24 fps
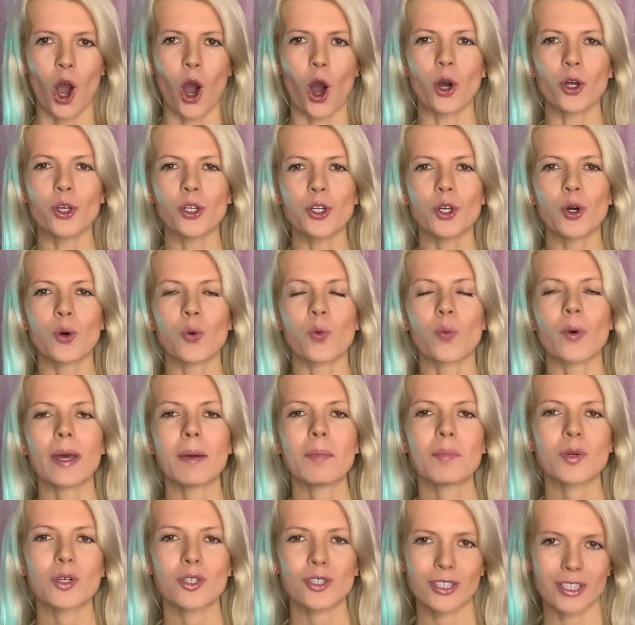On
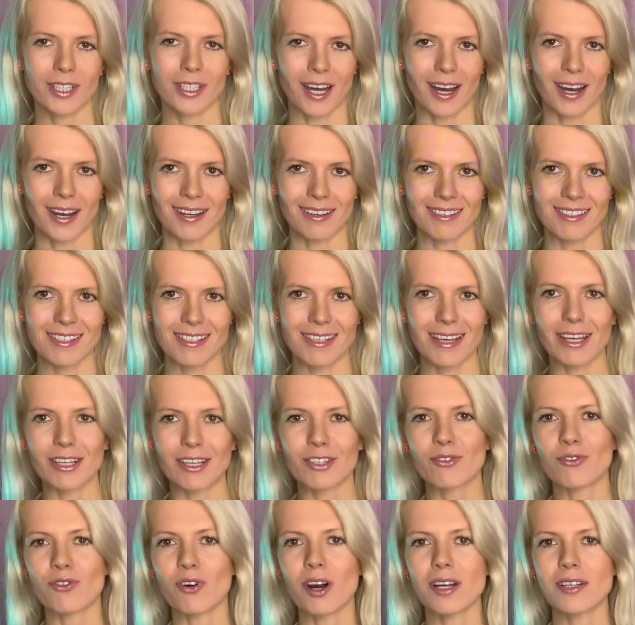November 9th,
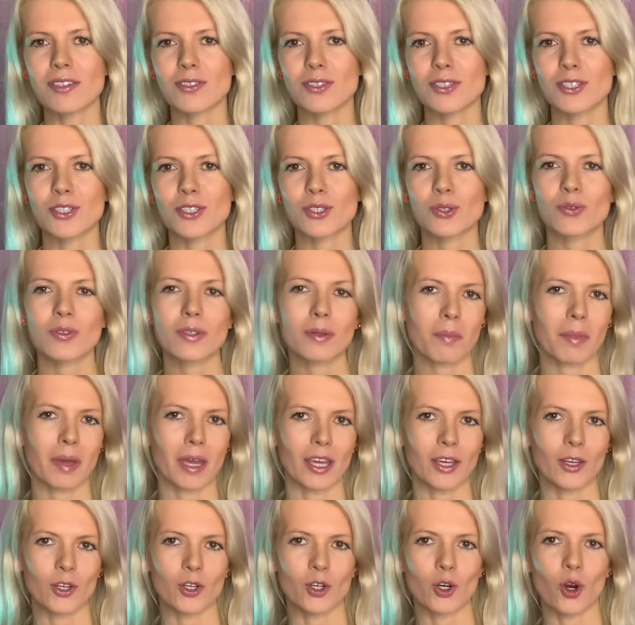advisor to the
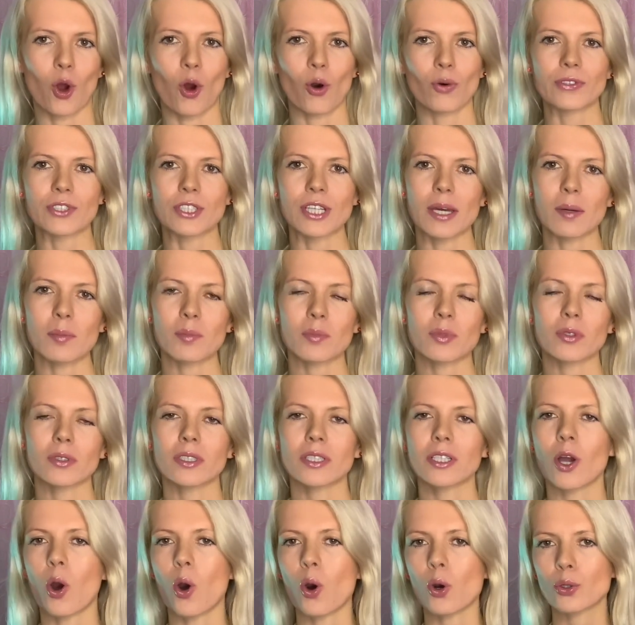mayor of
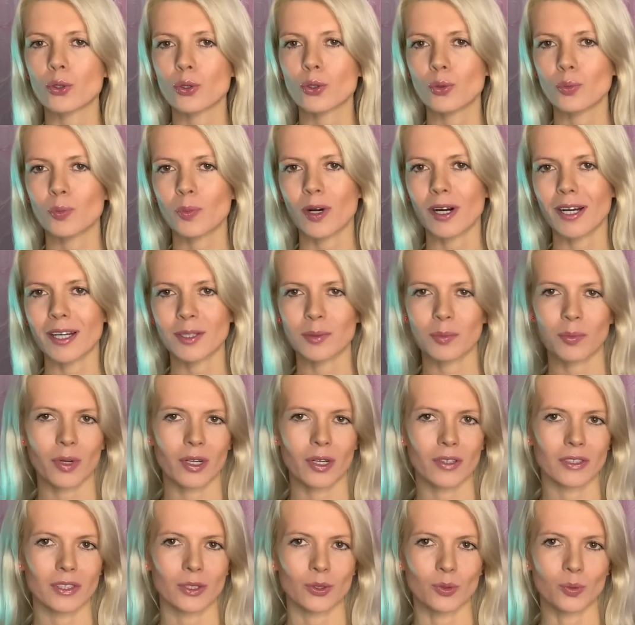temporarily occupied
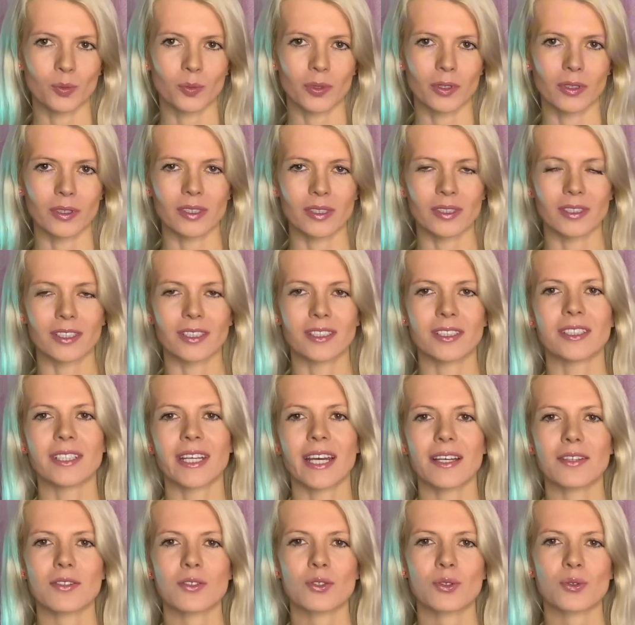Mariupol in the
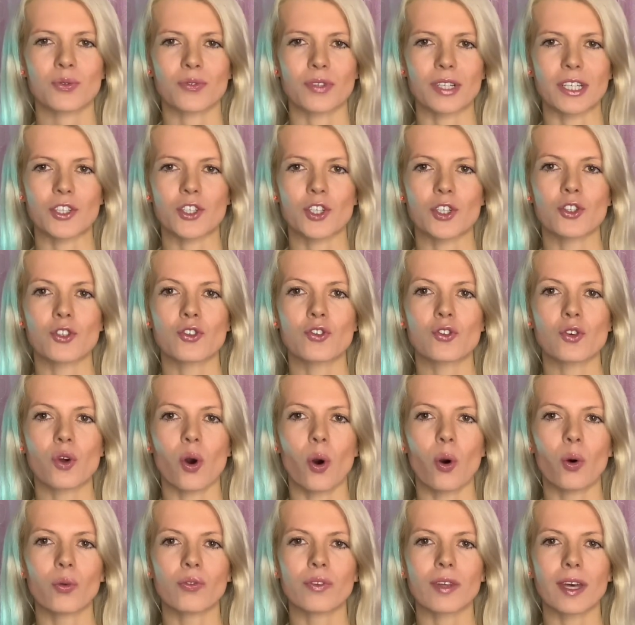Donetsk region
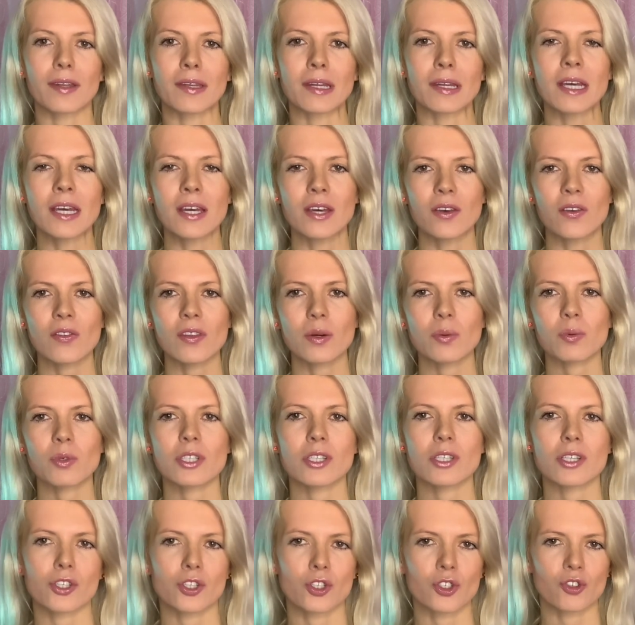wrote that there
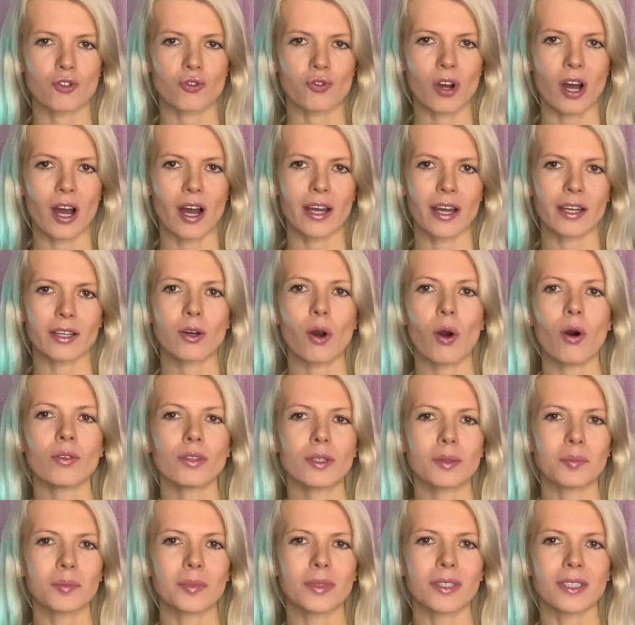was a strike on
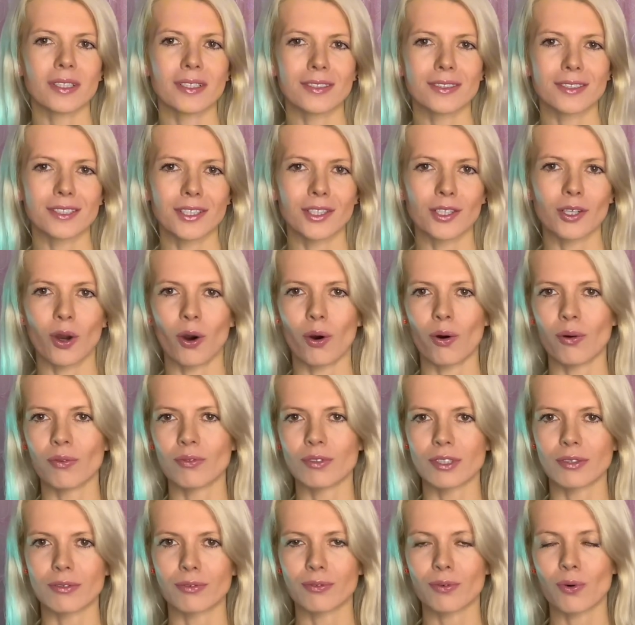the building of
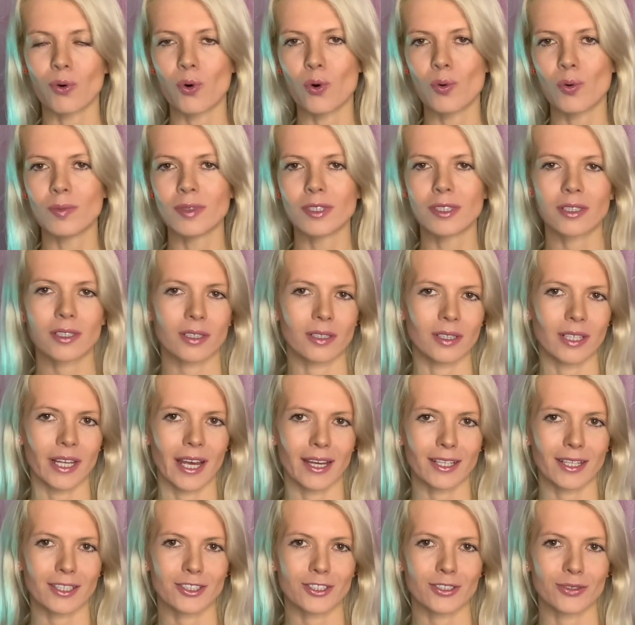the former
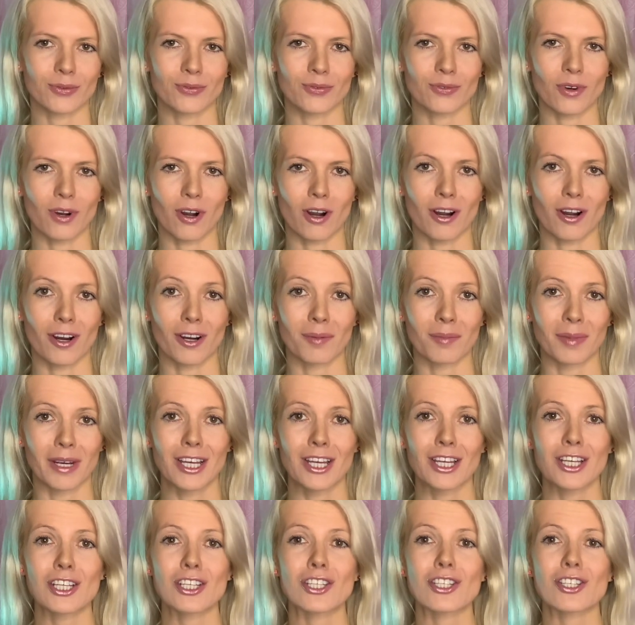collective farm
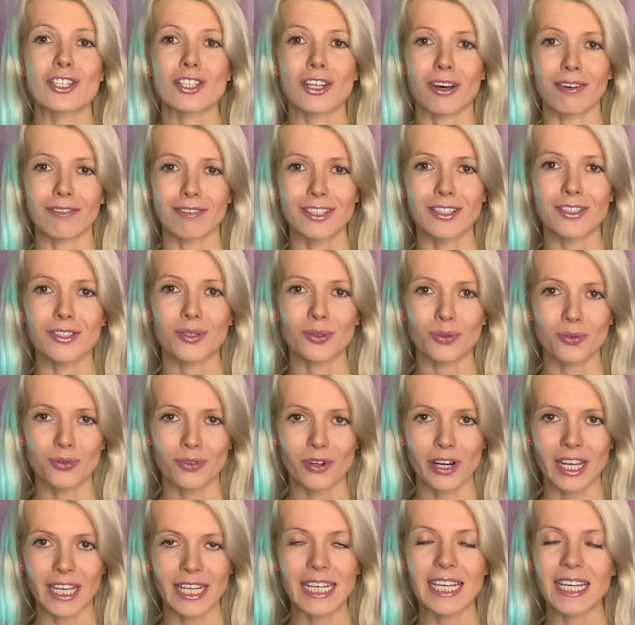Soviet
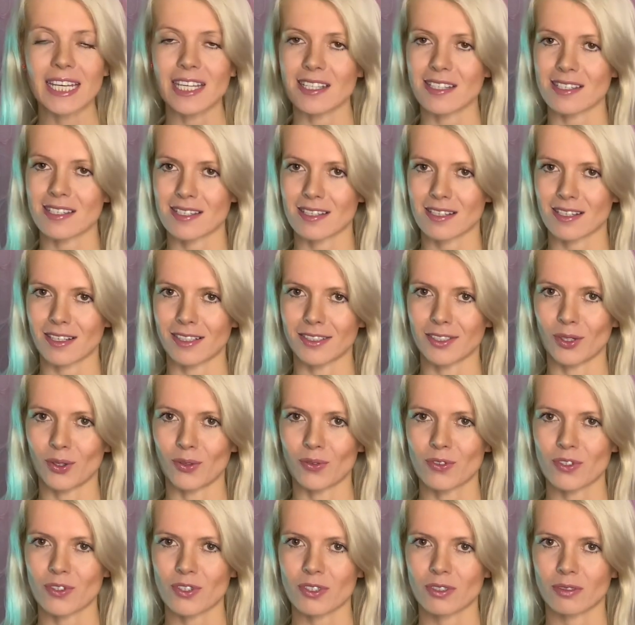Ukraine in
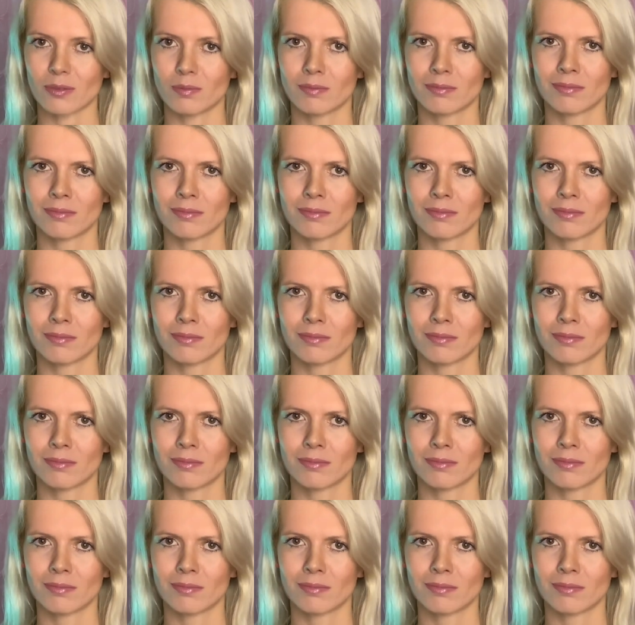Skadovsk.